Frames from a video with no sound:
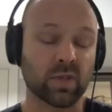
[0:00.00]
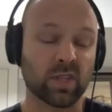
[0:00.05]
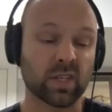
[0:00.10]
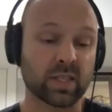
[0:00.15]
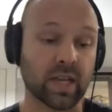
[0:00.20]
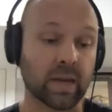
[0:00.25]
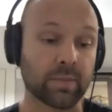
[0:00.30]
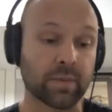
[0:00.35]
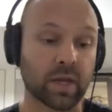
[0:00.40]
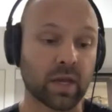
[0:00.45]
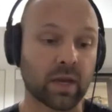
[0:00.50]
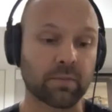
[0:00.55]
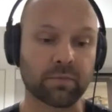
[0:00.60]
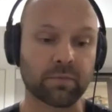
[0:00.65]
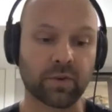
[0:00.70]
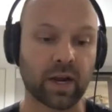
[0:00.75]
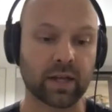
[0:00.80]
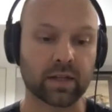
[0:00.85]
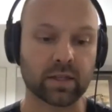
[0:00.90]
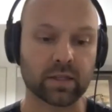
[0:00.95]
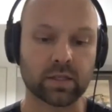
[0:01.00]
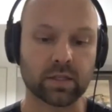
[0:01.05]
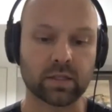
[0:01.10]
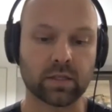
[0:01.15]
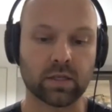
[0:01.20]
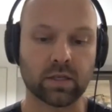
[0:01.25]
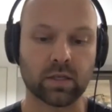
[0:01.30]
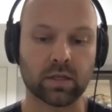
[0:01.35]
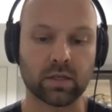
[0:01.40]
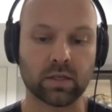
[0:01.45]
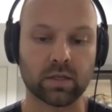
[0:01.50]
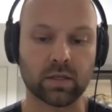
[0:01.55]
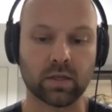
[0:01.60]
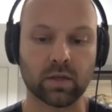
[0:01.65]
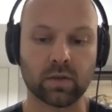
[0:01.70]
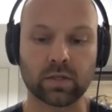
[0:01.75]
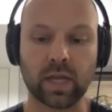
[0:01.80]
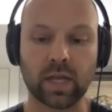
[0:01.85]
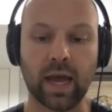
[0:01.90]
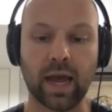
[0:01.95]
set me up, frankly, to
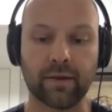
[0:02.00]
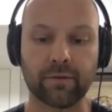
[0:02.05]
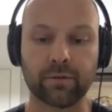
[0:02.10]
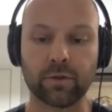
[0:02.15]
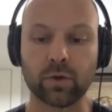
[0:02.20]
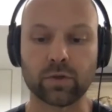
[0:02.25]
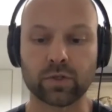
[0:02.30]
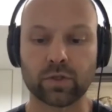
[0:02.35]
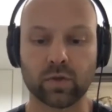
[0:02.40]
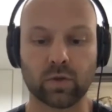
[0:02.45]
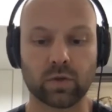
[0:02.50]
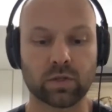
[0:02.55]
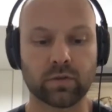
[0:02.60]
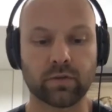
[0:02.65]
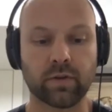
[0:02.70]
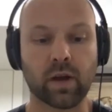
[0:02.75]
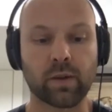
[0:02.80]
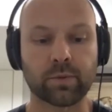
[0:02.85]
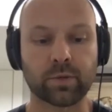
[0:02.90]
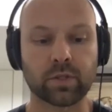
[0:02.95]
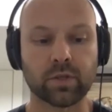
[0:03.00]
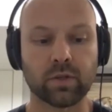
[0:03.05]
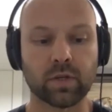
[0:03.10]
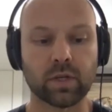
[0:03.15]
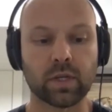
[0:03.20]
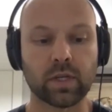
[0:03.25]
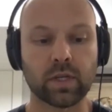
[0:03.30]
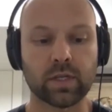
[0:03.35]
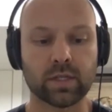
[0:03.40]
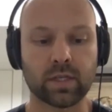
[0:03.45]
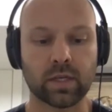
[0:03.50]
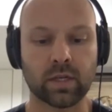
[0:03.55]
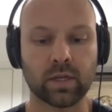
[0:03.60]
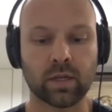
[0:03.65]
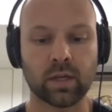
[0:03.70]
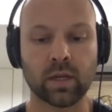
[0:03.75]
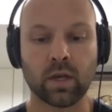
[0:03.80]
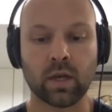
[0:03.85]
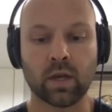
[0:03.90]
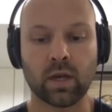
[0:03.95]
have those sorts of opportunities,
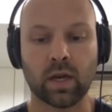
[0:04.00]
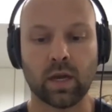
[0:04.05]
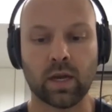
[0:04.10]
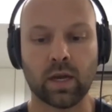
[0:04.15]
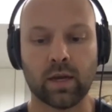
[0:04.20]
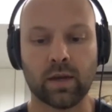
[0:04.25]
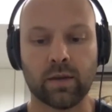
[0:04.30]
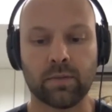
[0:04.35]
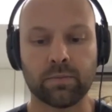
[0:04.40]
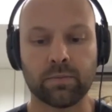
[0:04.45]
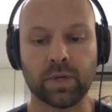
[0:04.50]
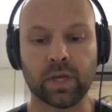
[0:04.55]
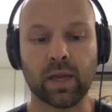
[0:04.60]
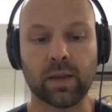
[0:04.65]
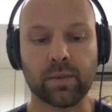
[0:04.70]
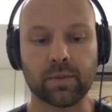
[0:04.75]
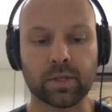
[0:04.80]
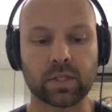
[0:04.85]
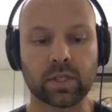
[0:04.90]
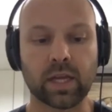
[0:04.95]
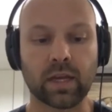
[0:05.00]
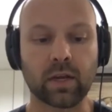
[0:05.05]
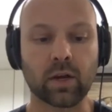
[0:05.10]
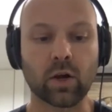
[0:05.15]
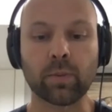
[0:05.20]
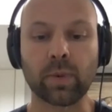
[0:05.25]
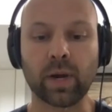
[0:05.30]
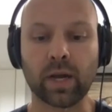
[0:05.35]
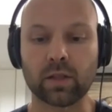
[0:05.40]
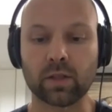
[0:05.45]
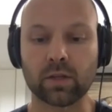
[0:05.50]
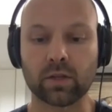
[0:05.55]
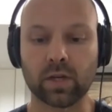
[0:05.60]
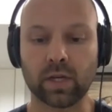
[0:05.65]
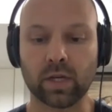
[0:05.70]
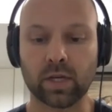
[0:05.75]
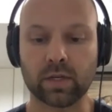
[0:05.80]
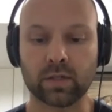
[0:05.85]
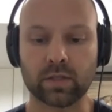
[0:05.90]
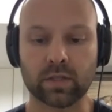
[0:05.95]
and being able to take all my
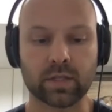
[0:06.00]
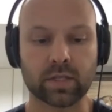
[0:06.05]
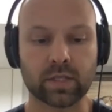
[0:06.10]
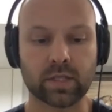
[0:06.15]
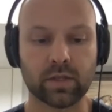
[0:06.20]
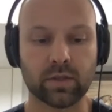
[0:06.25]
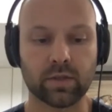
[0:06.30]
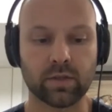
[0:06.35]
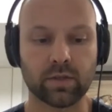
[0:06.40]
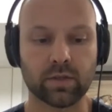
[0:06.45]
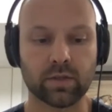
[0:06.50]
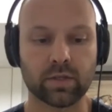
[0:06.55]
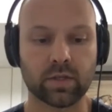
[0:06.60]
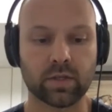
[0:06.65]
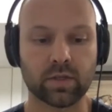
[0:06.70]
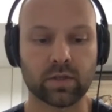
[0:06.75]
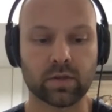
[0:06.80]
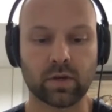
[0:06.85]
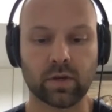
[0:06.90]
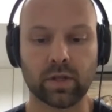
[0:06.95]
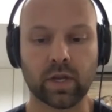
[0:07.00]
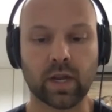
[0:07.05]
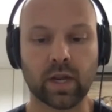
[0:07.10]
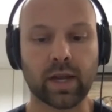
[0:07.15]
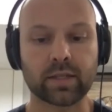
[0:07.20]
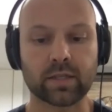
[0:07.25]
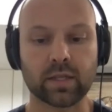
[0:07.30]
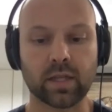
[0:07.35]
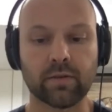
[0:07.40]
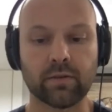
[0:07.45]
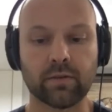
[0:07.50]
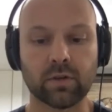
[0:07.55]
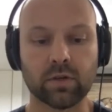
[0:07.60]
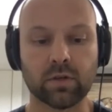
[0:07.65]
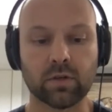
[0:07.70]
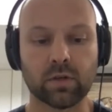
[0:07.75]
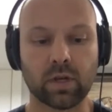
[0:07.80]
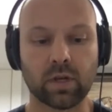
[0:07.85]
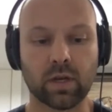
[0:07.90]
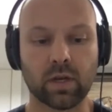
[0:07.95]
learnings and skills to sort of the next
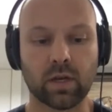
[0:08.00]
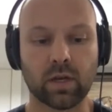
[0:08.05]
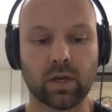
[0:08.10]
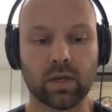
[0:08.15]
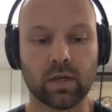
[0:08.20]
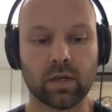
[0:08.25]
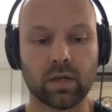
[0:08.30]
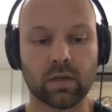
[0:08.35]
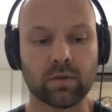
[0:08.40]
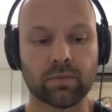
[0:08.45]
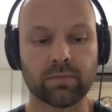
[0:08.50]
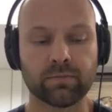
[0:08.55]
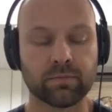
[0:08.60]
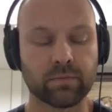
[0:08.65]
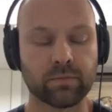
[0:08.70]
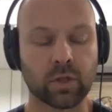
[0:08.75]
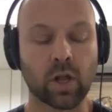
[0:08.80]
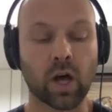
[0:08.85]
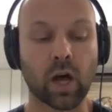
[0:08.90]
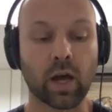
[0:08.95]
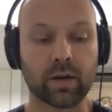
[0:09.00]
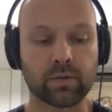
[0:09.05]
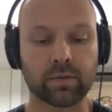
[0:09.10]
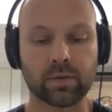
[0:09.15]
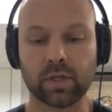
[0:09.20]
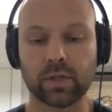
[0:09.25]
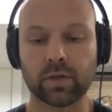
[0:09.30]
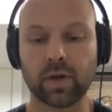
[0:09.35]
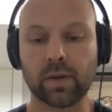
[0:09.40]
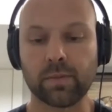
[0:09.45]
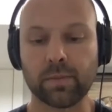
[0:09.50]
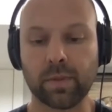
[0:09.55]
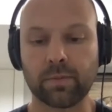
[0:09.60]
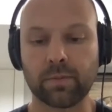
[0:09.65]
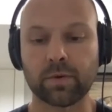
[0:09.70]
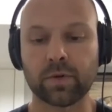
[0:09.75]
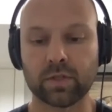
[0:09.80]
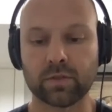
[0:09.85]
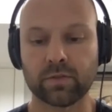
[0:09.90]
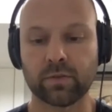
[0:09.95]
level. A lot of really great
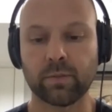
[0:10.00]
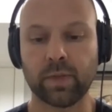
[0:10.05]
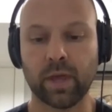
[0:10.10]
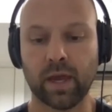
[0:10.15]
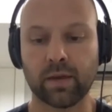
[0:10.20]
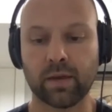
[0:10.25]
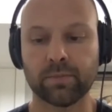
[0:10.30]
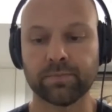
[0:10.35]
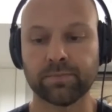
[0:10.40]
memories from that.